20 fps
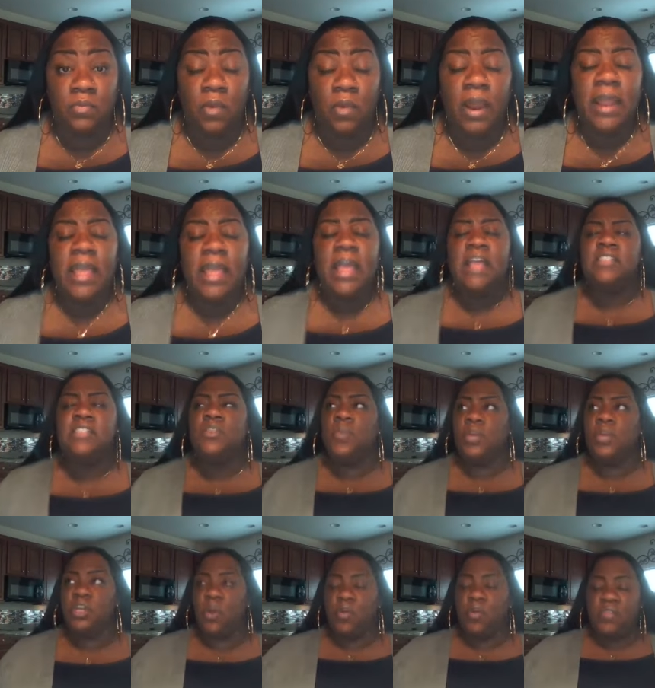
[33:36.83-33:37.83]
Right. So
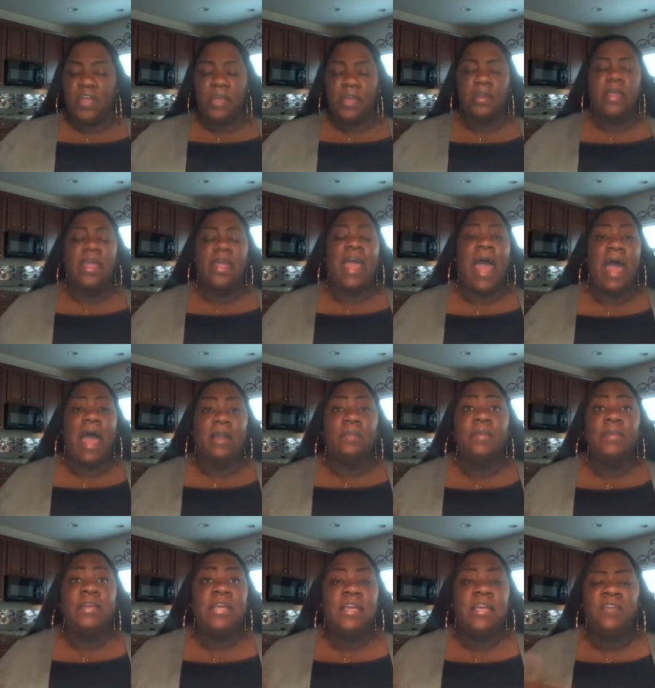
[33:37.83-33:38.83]
we know that
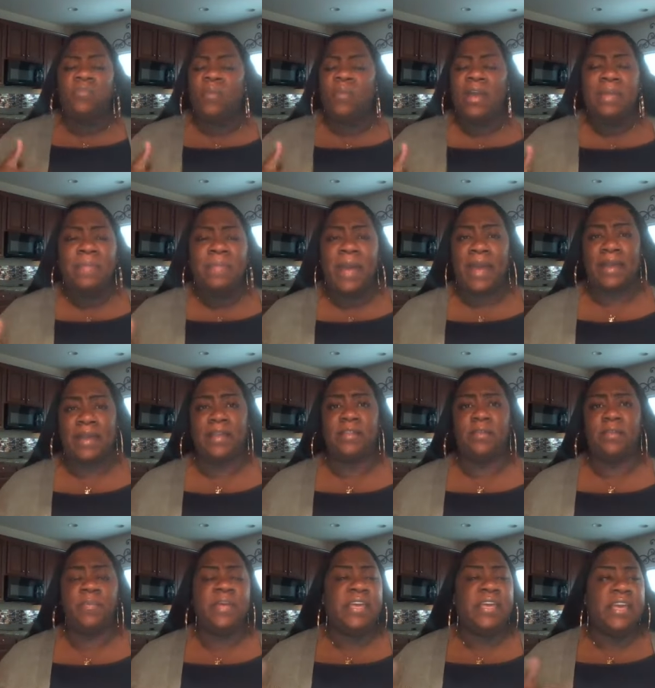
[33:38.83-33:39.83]
Adam and Eve, way back
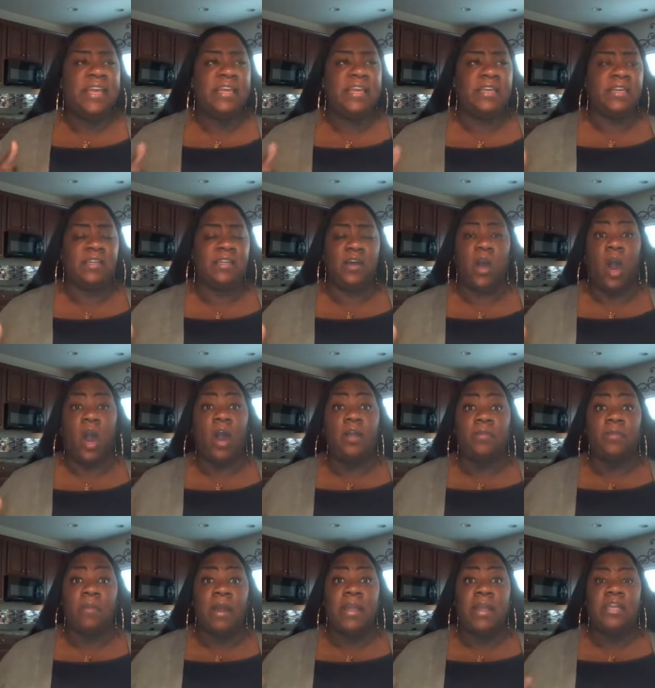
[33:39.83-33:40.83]
in the beginning in the
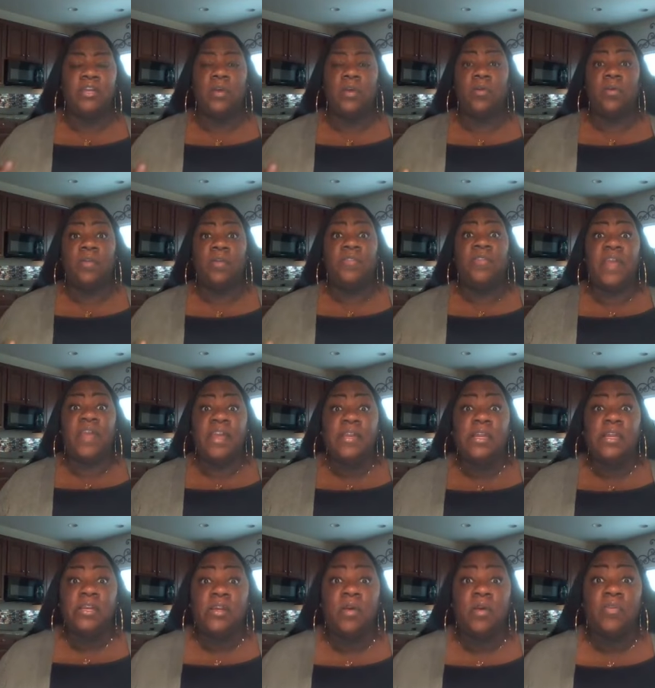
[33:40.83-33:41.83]
garden, right? They
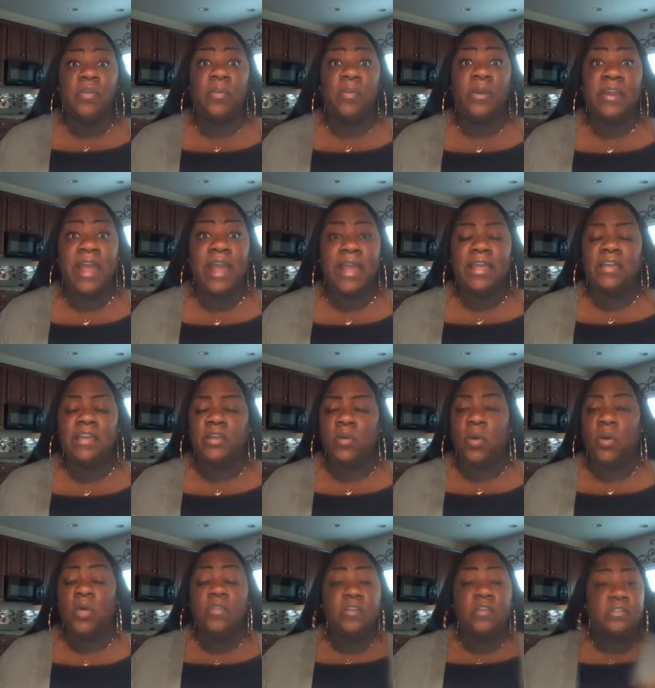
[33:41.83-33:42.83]
didn't know they were naked.
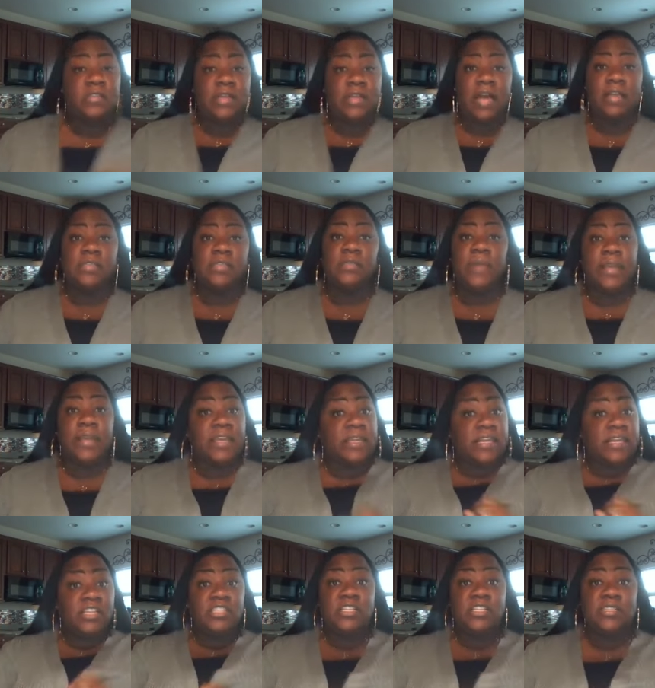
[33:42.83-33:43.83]
There's a lot of
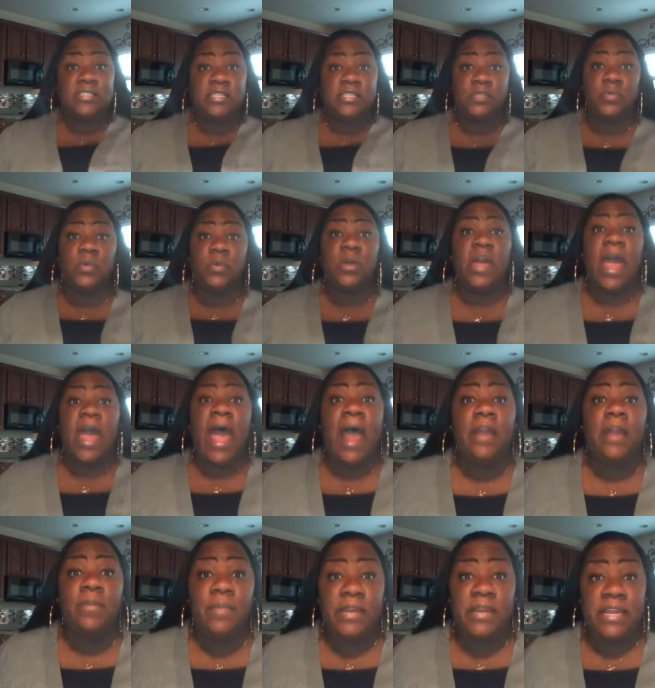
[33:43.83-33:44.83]
speculation that says, well,
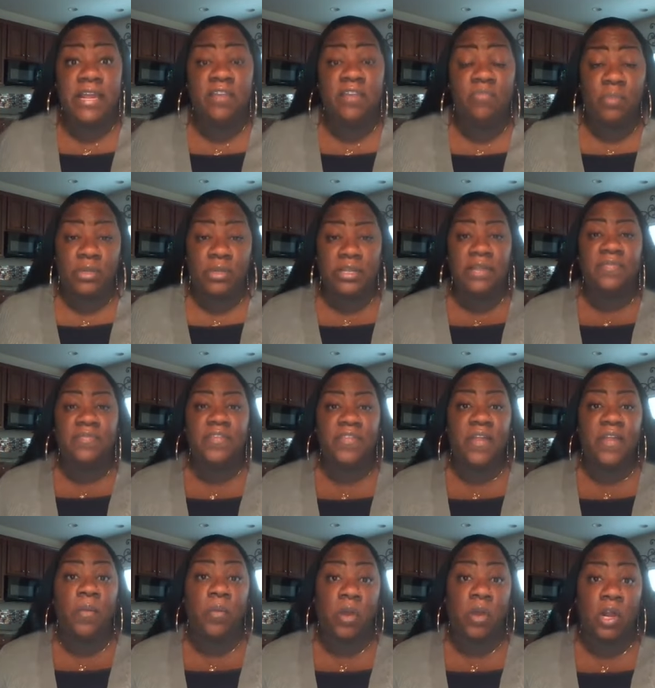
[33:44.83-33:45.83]
Adam and Eve believed
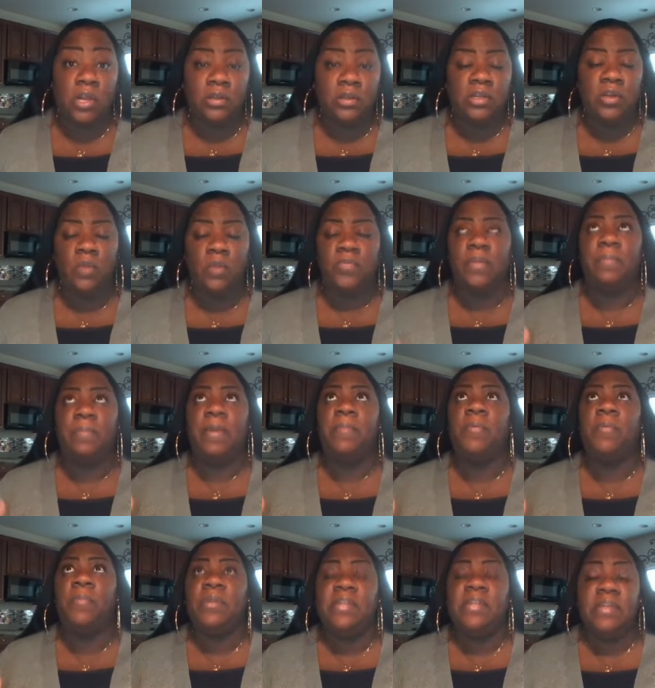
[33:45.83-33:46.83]
that they were, that
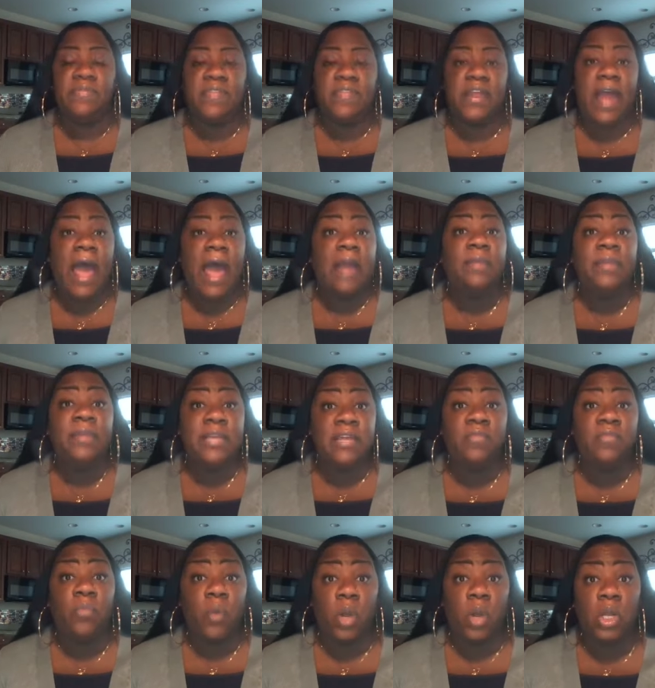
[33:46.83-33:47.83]
people believed that Adam and
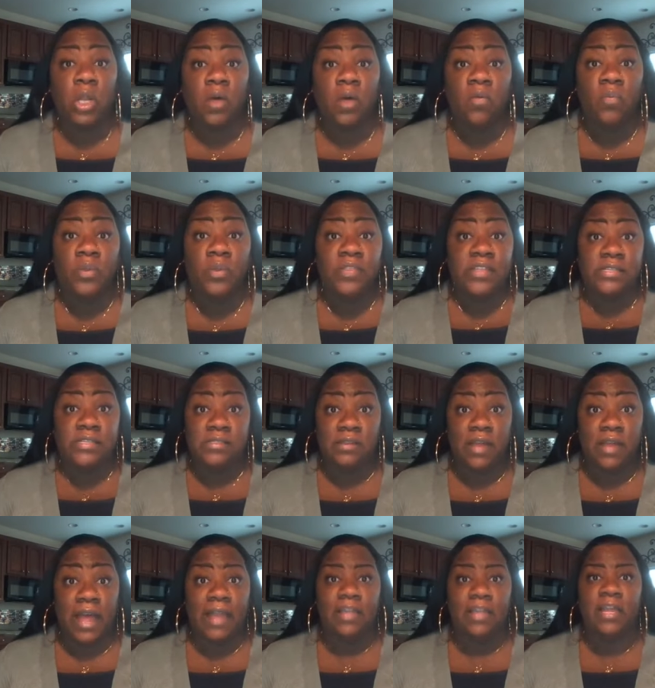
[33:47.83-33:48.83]
Eve were clothed with this
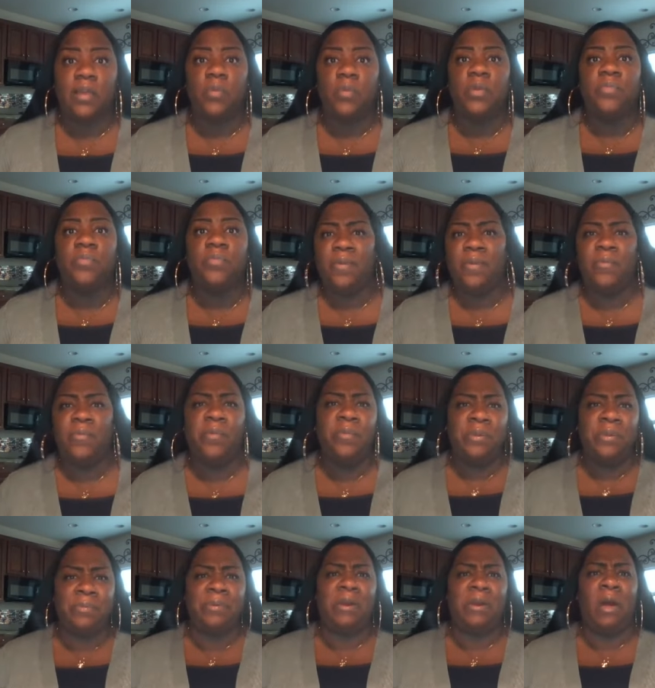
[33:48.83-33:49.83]
light, like what
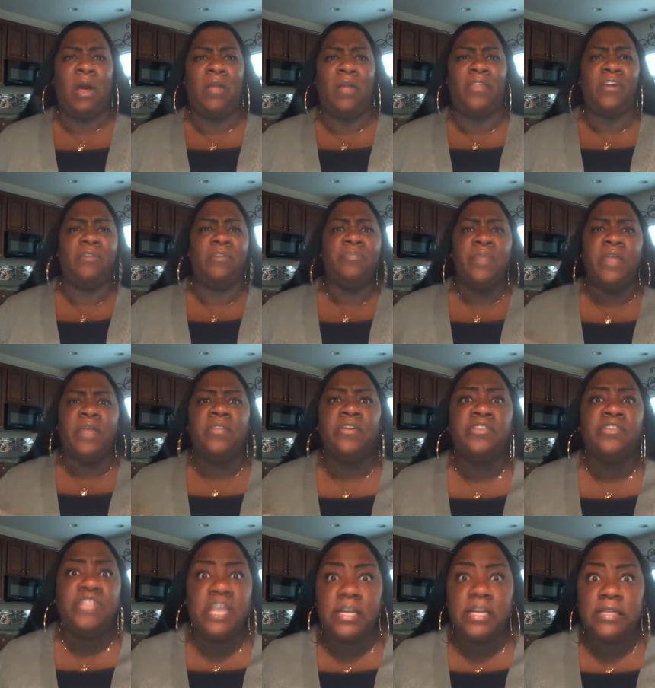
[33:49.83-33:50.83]
we would call their
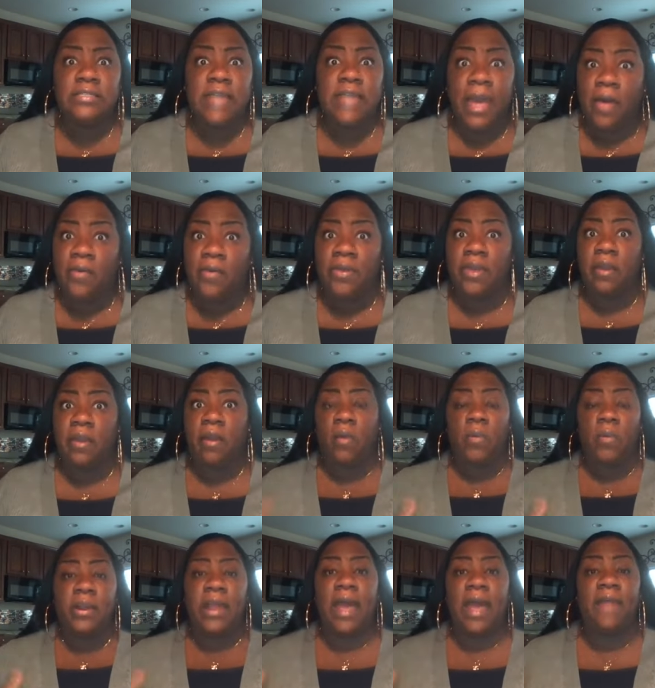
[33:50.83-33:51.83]
genitalia
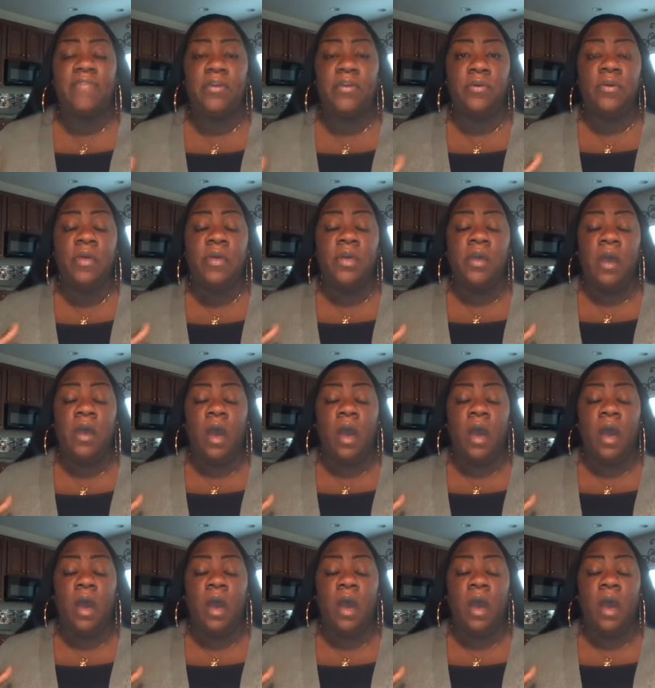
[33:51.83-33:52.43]
or what have you,